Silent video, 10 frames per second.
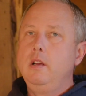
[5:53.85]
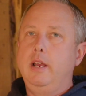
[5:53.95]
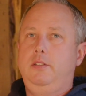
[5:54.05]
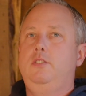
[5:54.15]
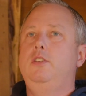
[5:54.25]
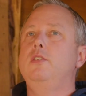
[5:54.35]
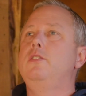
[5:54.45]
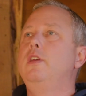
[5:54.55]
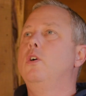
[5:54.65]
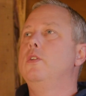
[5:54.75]
It's
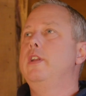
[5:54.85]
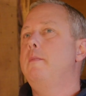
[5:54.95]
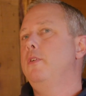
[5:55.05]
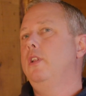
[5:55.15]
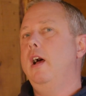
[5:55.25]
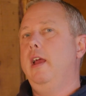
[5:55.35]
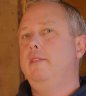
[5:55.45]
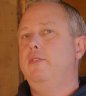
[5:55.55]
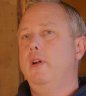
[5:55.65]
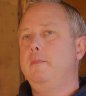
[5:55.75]
just the old number
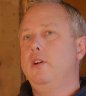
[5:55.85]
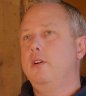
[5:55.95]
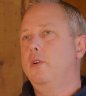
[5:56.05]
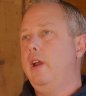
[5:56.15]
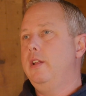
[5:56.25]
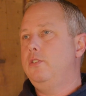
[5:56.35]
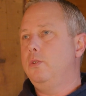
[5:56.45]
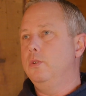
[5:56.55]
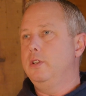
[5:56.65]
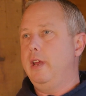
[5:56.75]
line from your grade
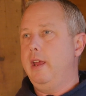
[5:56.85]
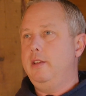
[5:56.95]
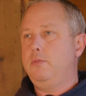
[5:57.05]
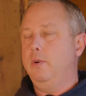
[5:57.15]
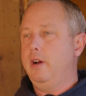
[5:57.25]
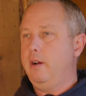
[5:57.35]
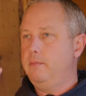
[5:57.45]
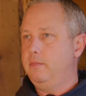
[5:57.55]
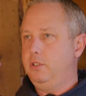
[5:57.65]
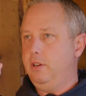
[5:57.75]
school days
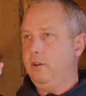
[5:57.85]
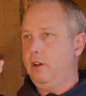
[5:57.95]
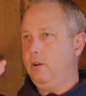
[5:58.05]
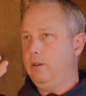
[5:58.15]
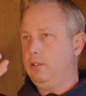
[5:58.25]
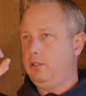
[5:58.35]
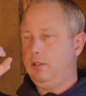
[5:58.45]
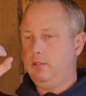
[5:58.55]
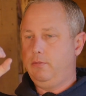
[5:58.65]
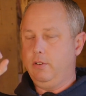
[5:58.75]
where 0
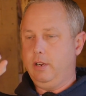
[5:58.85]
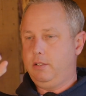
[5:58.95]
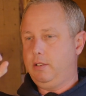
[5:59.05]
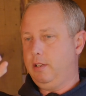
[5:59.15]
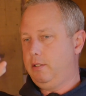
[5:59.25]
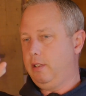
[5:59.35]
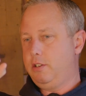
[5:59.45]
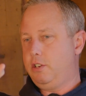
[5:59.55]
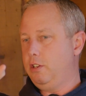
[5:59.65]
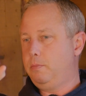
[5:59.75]
is, for instance,
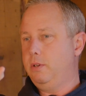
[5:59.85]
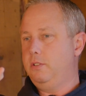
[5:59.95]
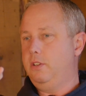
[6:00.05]
let's just put